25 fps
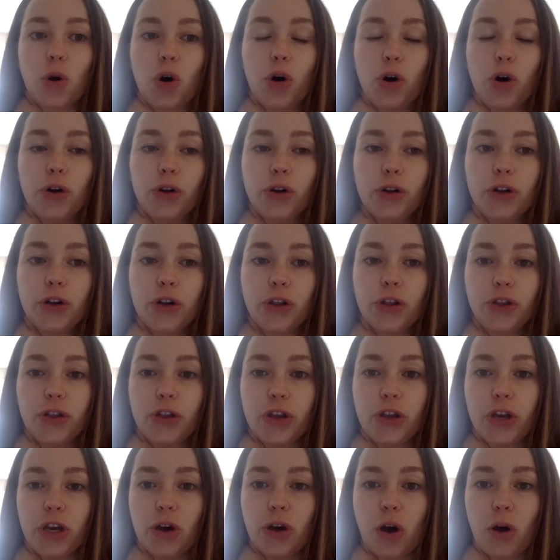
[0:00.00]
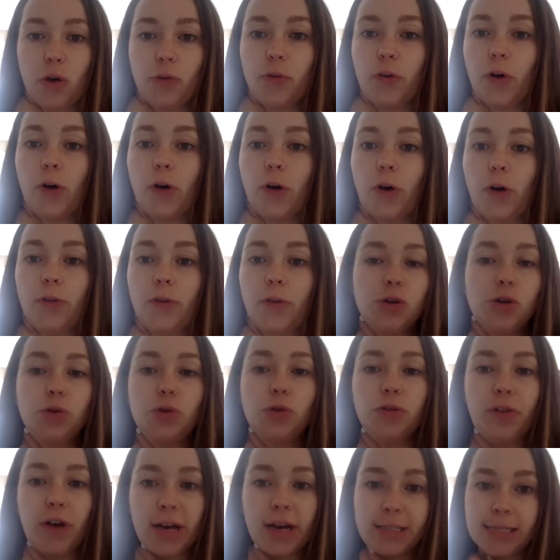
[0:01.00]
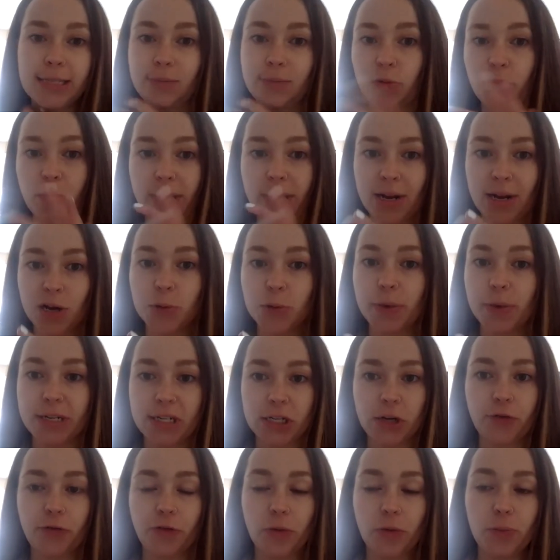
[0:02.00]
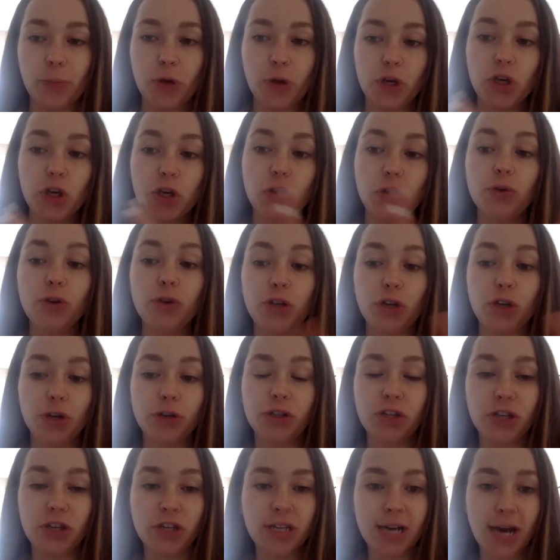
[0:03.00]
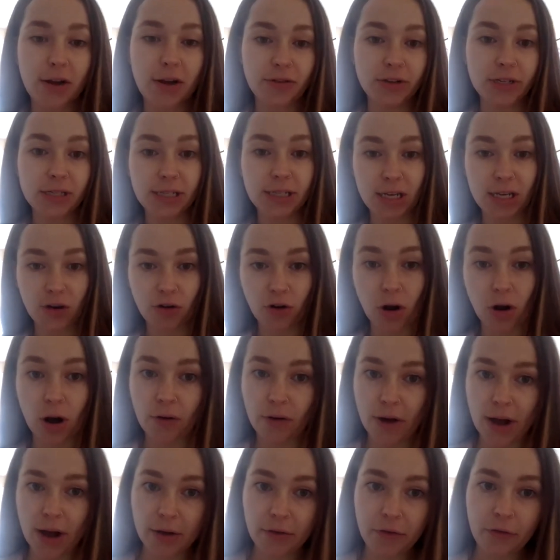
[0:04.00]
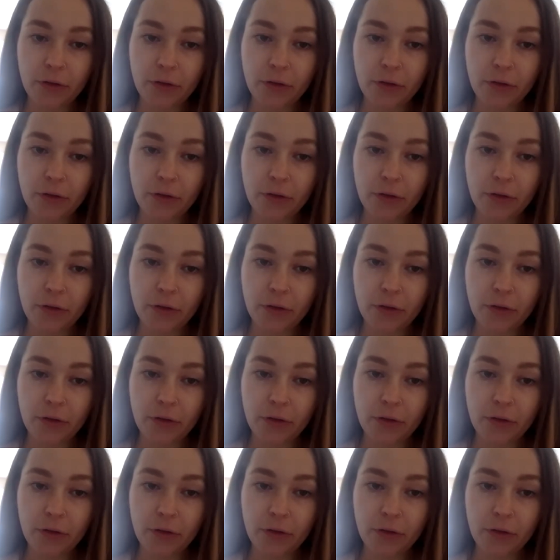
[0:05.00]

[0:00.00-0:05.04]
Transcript: on the, obviously all devices will be a little bit different, but you use Cutera Secret RF.